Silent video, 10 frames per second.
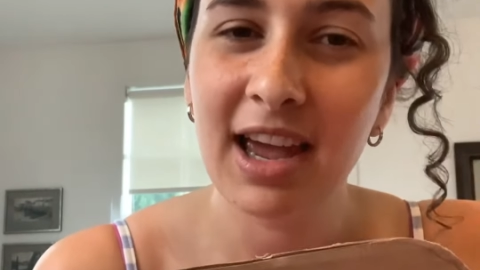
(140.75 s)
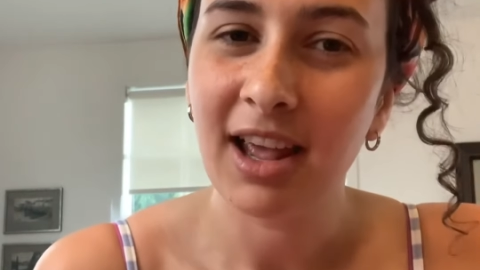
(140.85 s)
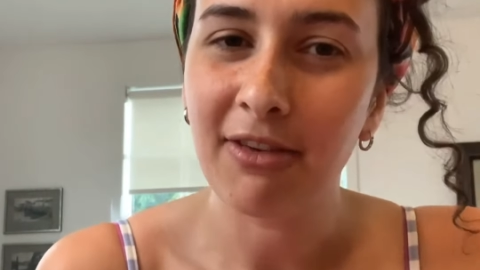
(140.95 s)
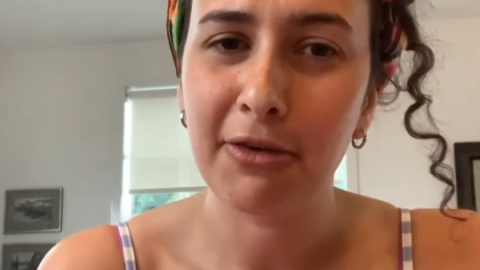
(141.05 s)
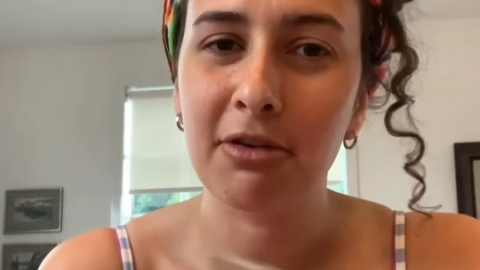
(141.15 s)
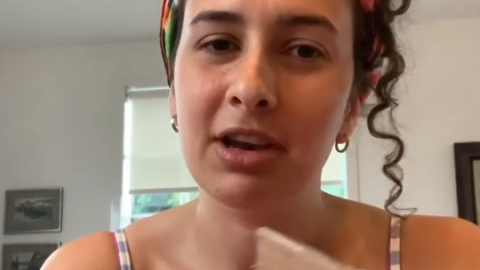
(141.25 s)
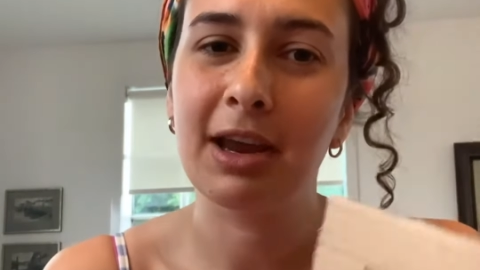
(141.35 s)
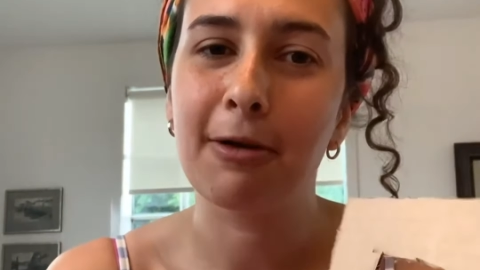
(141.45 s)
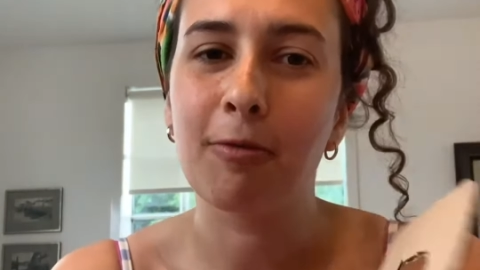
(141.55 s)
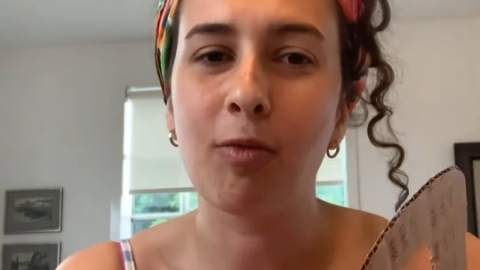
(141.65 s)
If you're in
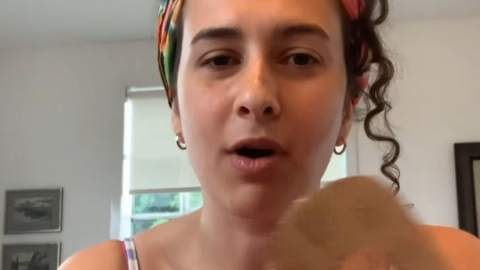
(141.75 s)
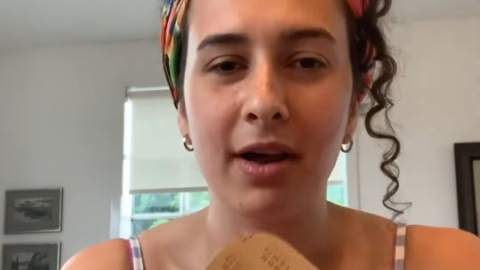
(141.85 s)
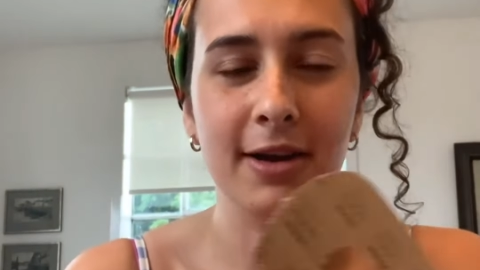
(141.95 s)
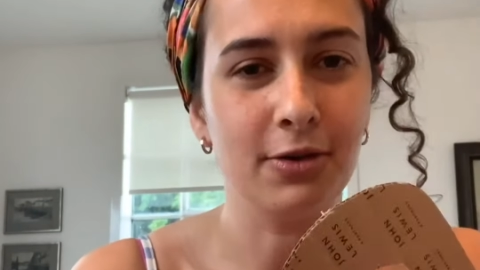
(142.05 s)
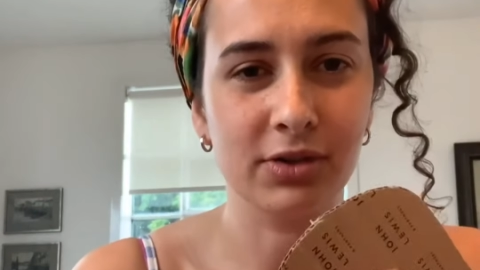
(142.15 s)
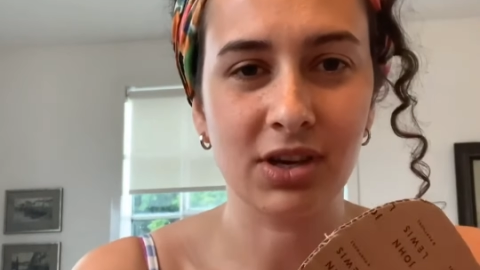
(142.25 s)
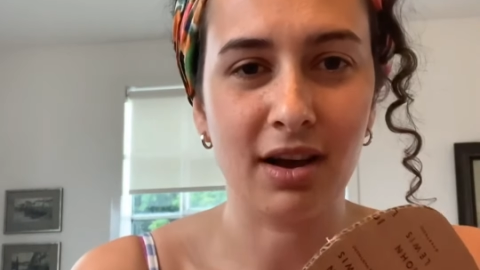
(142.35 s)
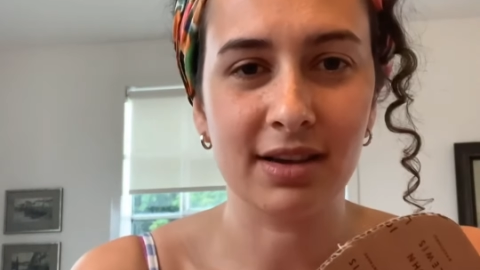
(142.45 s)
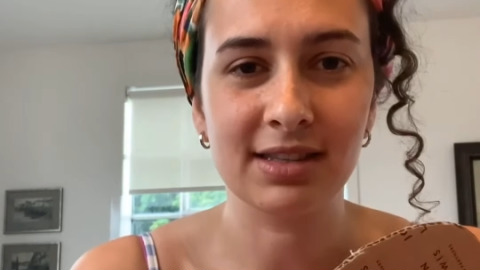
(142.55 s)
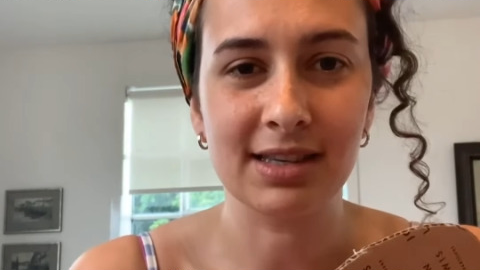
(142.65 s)
year one, your
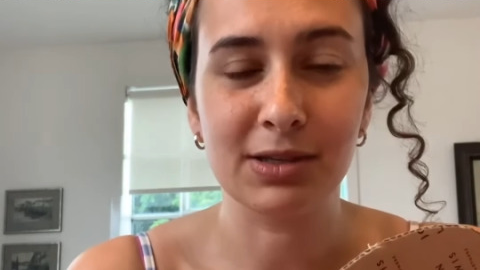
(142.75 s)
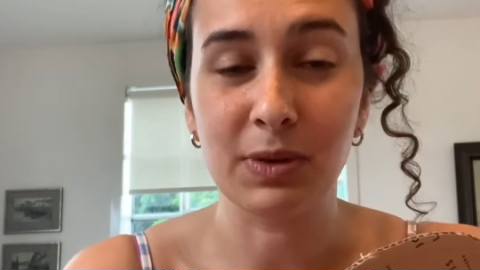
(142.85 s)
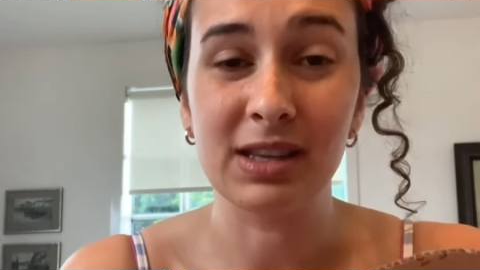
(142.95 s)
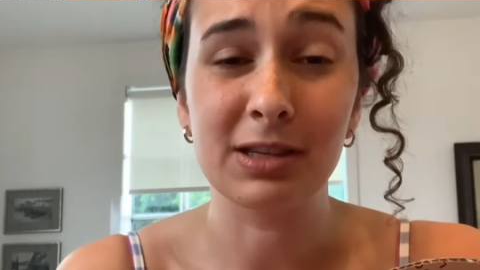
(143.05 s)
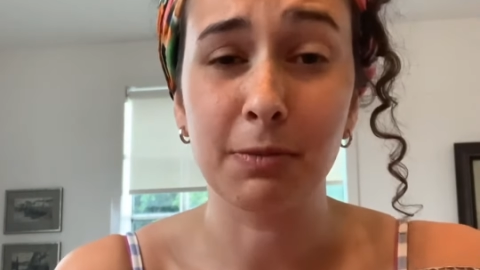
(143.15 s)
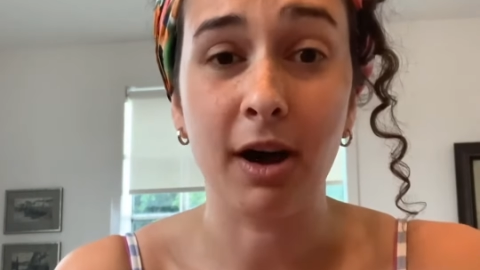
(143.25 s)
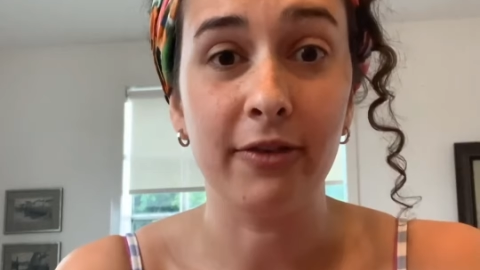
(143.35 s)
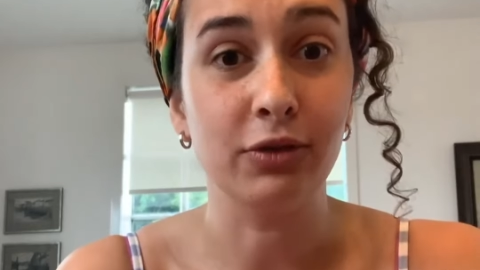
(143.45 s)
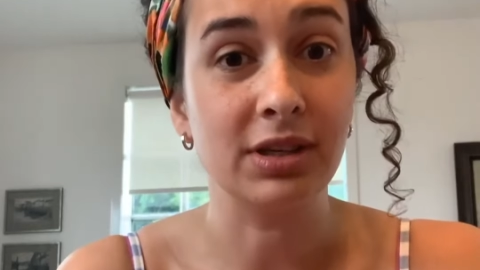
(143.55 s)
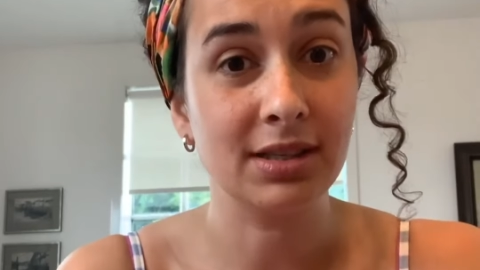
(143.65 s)
task this week, this is part of
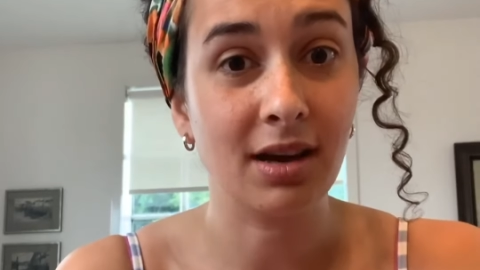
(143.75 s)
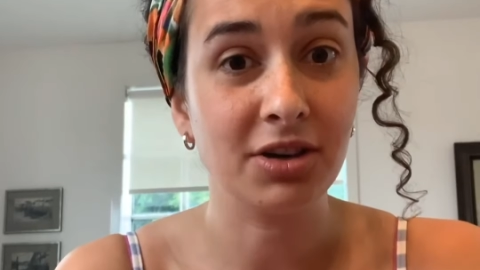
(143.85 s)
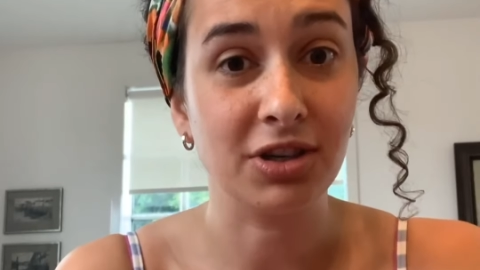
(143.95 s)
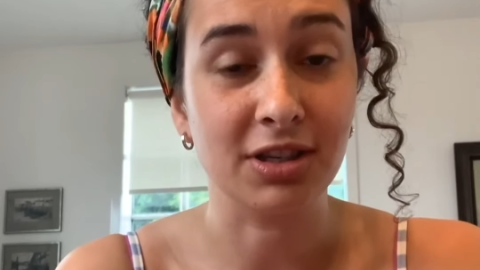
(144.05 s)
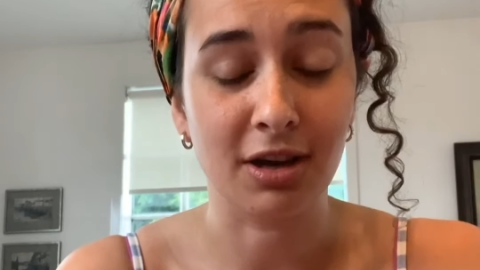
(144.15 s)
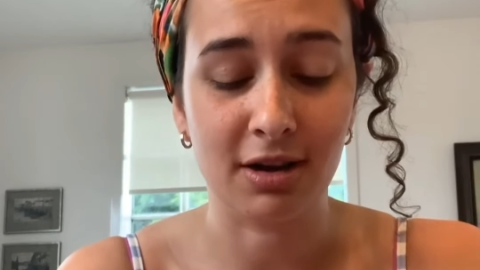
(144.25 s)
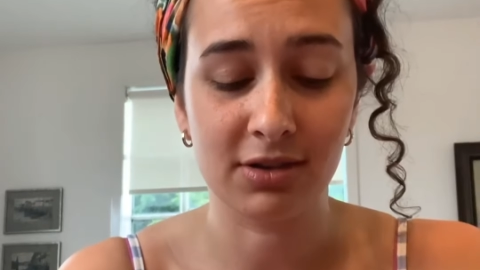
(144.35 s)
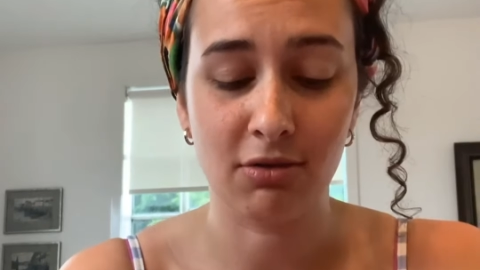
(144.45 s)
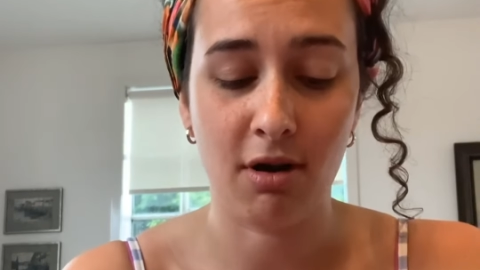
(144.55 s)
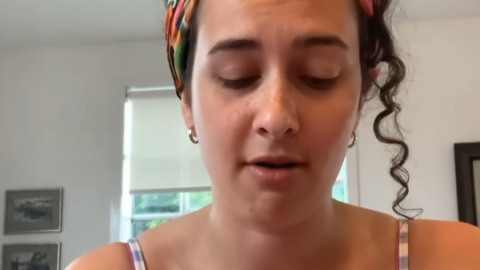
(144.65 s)
your discussion task
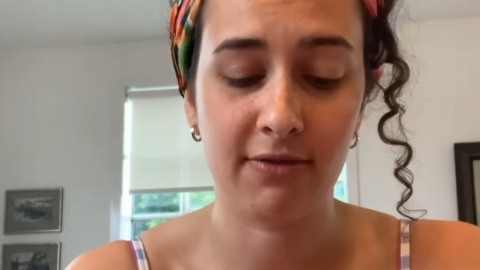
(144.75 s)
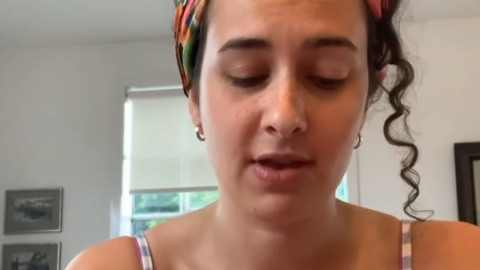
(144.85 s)
craft.